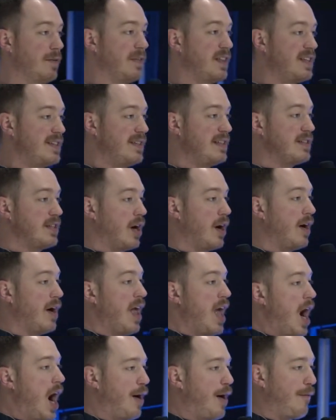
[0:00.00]
This is our
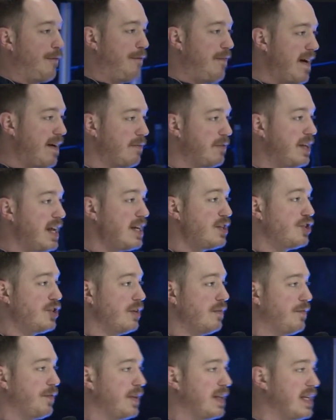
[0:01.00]

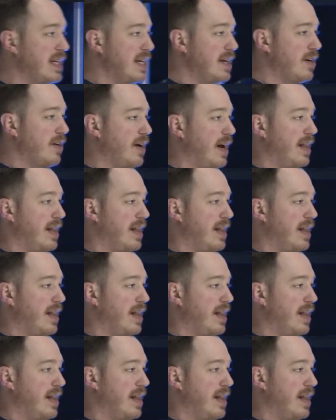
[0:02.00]
foundation for the year,